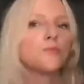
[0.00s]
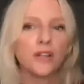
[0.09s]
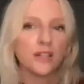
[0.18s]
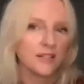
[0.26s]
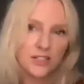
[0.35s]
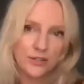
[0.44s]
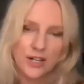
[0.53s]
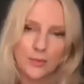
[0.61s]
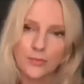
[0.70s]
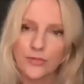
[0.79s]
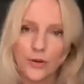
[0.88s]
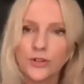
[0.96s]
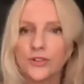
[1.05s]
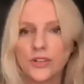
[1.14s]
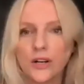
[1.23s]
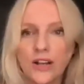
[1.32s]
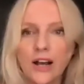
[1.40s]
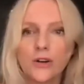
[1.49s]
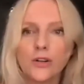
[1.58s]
Instagram filters are now.